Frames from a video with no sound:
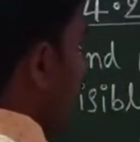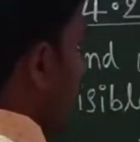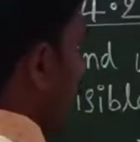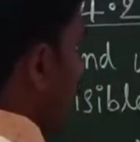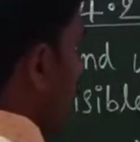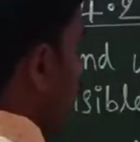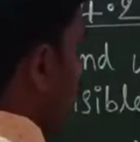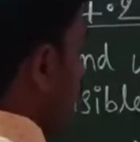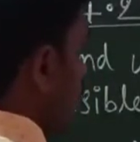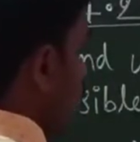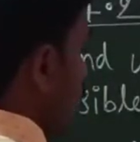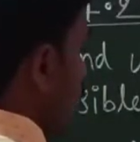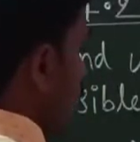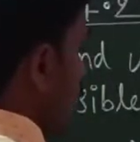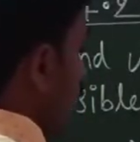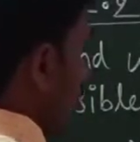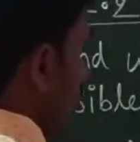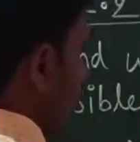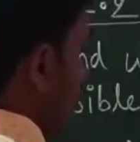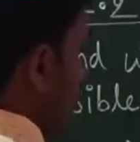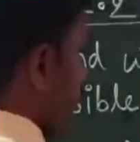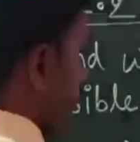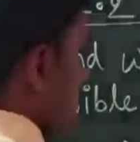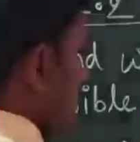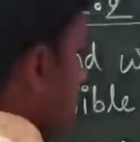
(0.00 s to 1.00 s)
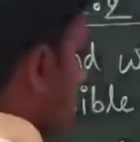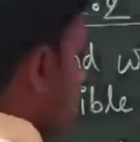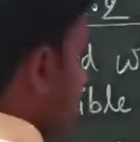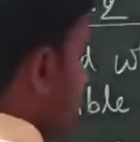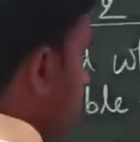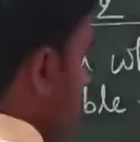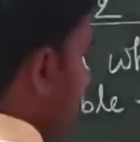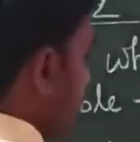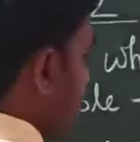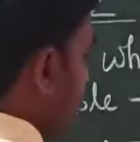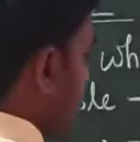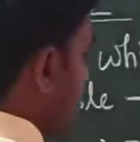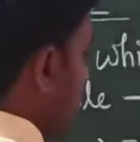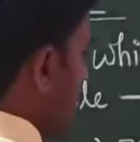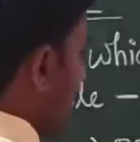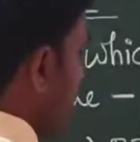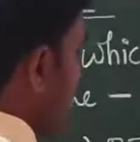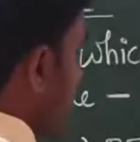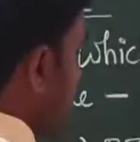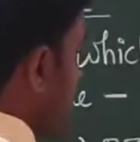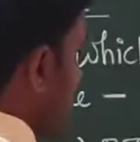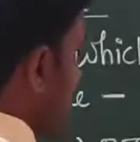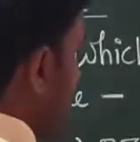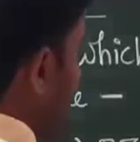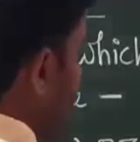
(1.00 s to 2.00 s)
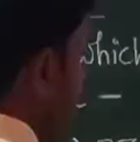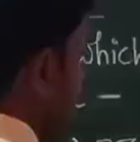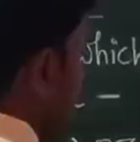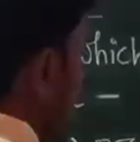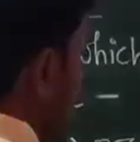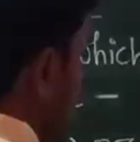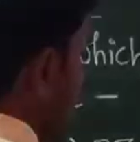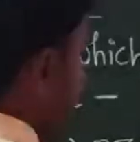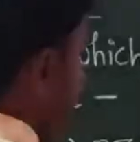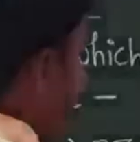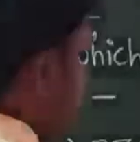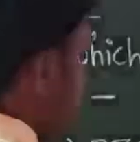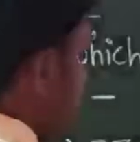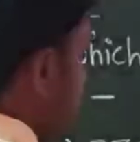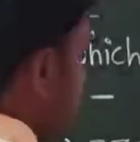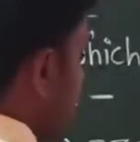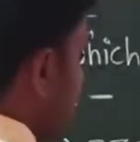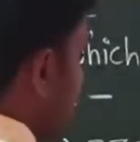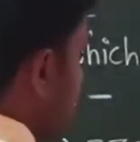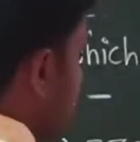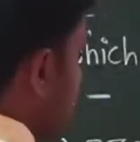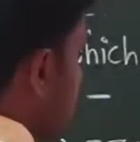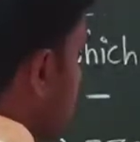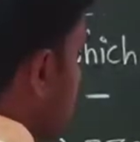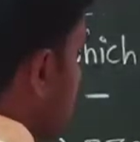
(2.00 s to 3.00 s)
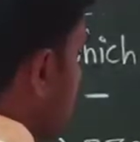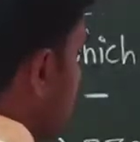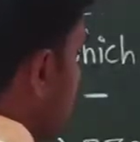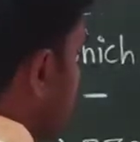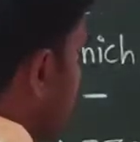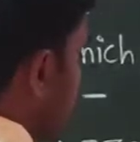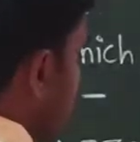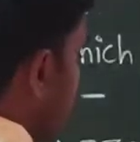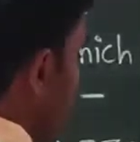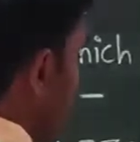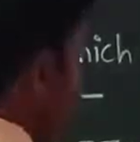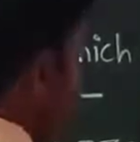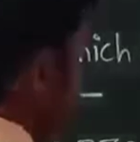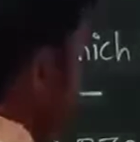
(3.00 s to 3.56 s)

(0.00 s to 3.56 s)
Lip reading: 12. 12 plus 6, 18. 18 is divisible